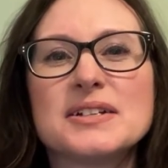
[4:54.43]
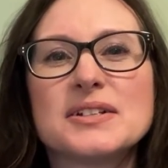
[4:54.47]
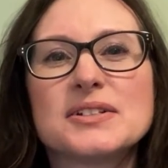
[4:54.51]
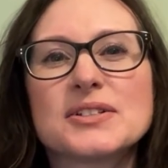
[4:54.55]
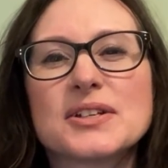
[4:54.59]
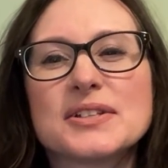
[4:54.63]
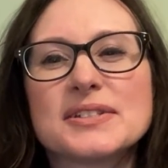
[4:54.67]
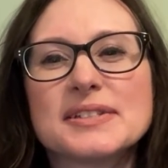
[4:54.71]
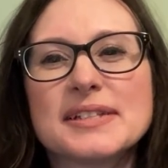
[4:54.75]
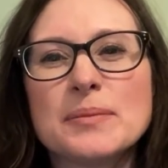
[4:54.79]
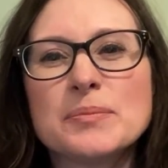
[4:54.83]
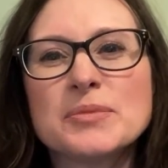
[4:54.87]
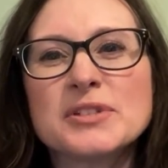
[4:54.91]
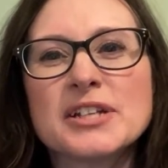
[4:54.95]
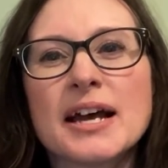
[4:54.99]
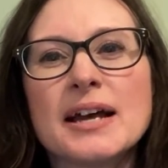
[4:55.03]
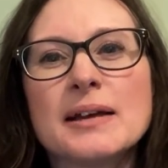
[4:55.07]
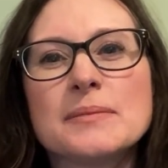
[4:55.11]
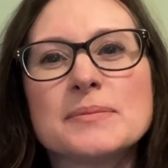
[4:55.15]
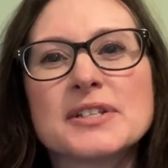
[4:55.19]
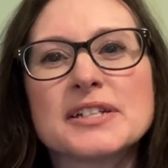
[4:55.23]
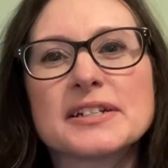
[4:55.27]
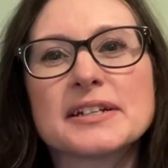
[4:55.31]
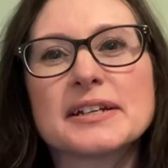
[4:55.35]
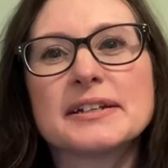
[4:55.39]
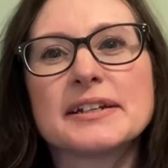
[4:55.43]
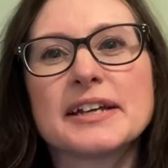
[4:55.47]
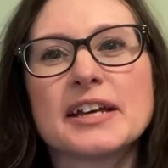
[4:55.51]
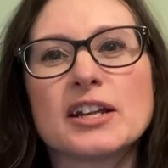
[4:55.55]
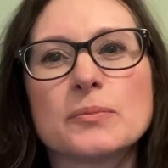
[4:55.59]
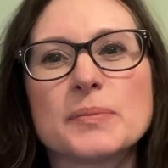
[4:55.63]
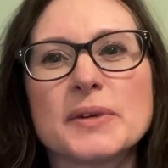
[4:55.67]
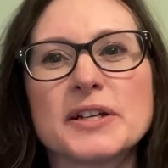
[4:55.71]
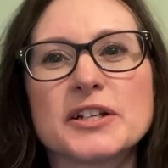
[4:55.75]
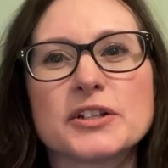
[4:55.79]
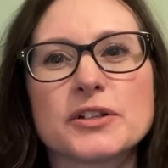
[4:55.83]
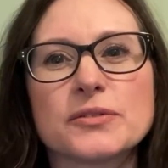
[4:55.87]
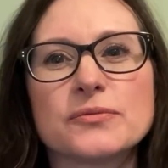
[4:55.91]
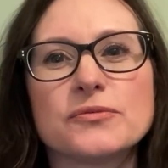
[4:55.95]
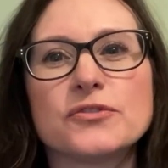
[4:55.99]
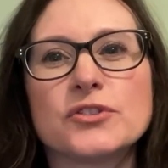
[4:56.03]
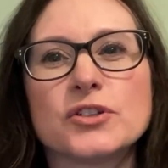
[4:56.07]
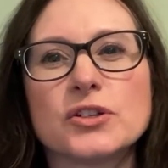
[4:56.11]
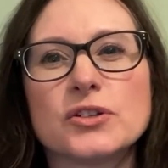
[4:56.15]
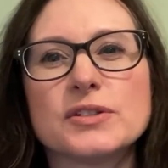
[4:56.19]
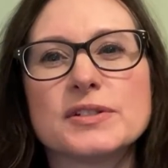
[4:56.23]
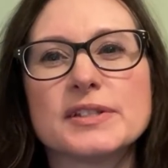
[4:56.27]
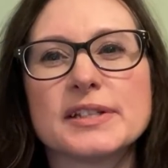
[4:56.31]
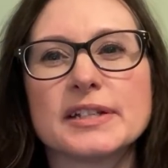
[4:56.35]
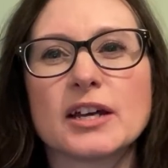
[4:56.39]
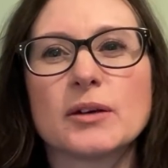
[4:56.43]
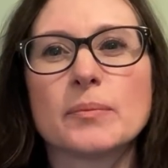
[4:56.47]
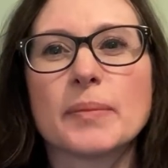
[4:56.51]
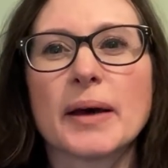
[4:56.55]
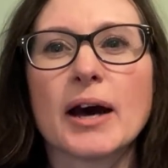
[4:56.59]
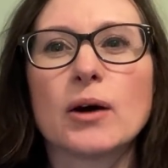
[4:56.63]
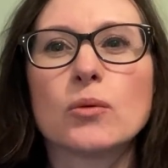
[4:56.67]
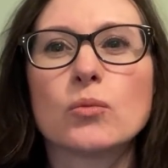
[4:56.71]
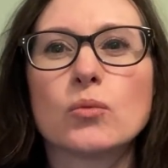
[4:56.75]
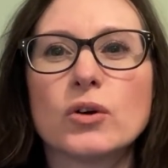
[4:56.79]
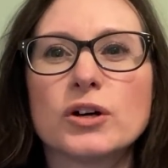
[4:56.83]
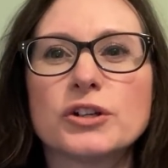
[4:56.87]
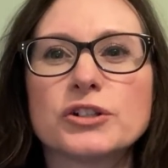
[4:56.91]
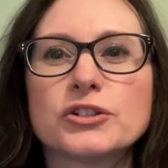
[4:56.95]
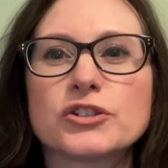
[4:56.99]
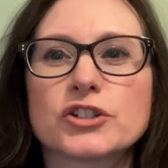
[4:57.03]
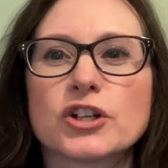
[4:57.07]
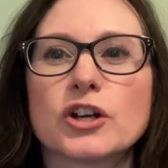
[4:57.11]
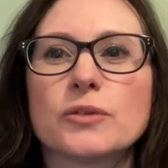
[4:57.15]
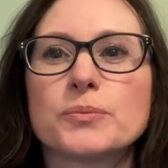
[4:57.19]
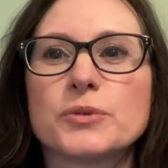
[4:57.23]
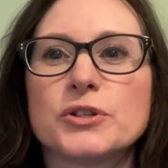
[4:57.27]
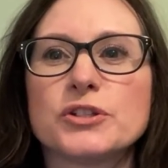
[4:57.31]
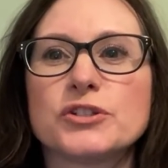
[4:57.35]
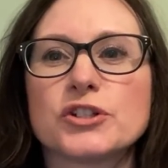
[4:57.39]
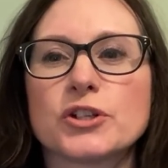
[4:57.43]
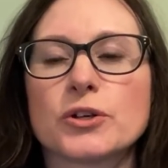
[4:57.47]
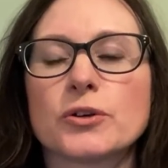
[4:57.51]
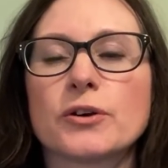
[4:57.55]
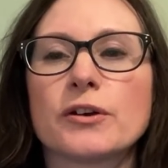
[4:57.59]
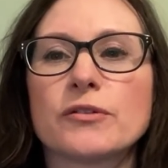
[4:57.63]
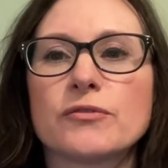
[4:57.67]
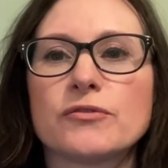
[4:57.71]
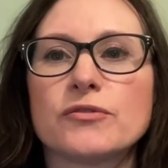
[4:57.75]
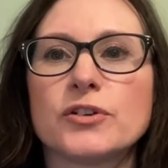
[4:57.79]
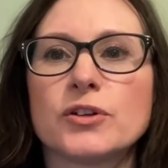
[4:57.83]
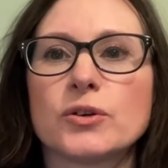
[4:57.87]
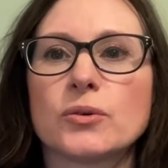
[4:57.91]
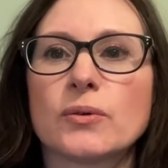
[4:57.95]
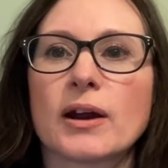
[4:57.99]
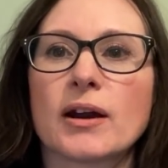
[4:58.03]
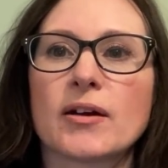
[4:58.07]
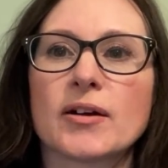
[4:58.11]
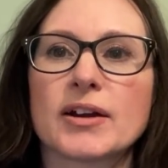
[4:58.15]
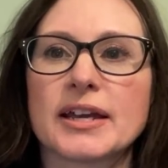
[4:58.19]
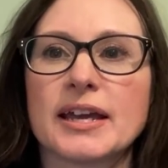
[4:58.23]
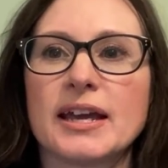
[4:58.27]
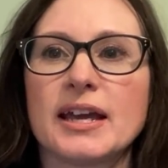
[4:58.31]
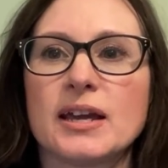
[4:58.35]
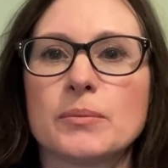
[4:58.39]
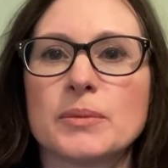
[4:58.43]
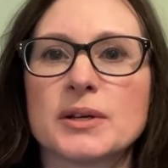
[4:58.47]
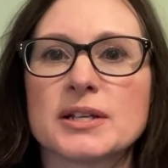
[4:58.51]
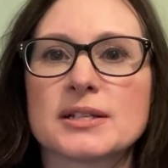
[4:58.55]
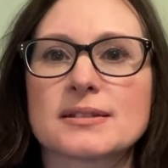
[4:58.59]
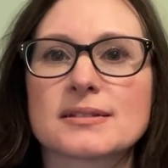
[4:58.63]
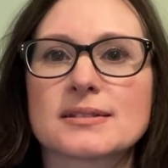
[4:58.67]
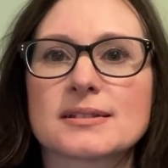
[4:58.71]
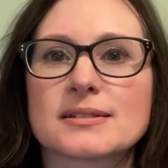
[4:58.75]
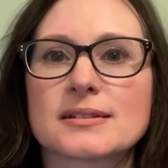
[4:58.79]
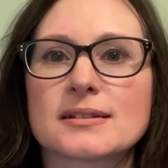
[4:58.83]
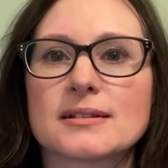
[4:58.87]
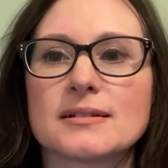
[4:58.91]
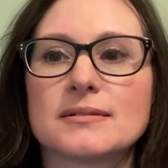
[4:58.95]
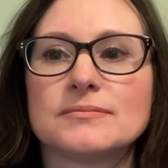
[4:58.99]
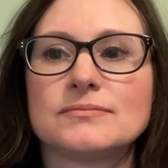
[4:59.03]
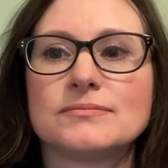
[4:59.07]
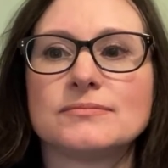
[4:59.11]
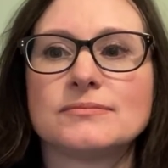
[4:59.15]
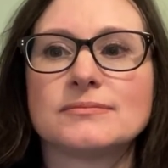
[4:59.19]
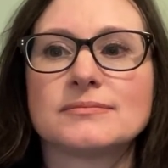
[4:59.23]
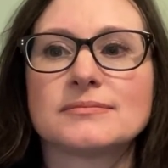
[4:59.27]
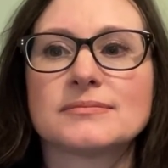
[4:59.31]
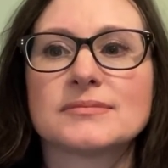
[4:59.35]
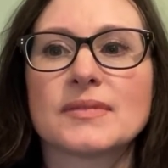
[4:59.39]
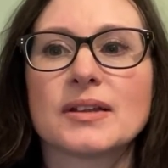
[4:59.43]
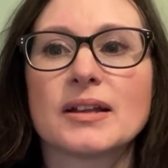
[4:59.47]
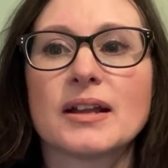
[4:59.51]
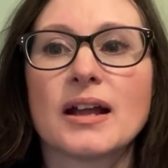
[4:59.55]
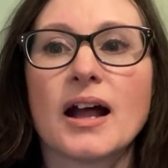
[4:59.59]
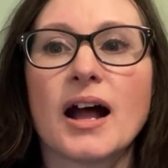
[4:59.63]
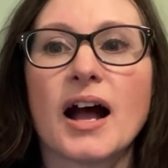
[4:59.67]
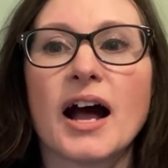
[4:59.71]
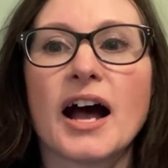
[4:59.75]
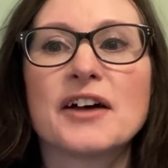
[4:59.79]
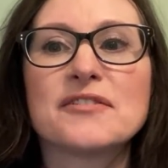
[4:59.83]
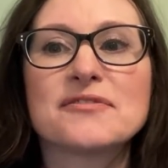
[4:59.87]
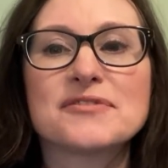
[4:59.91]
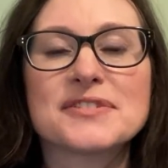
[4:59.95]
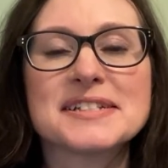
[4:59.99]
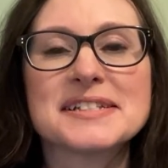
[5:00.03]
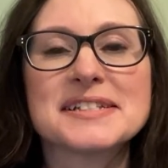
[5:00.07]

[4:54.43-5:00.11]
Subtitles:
So sometimes it can get a bit confusing about what job you do if you are a chemist. I've